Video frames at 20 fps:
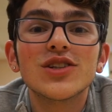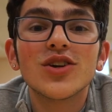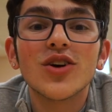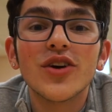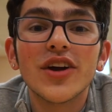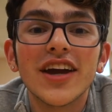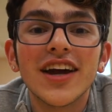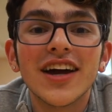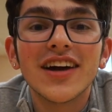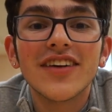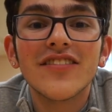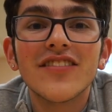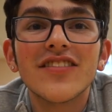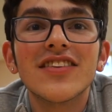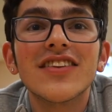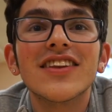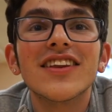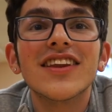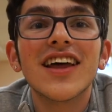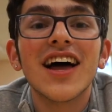So yeah,
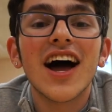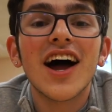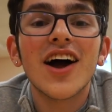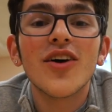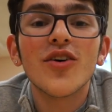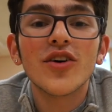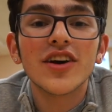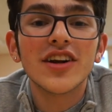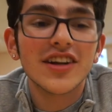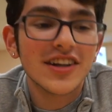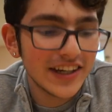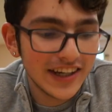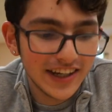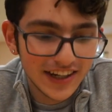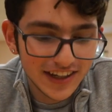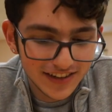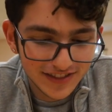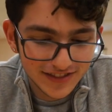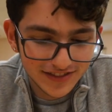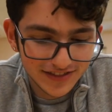uh, we're gonna
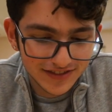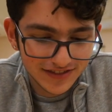eat it.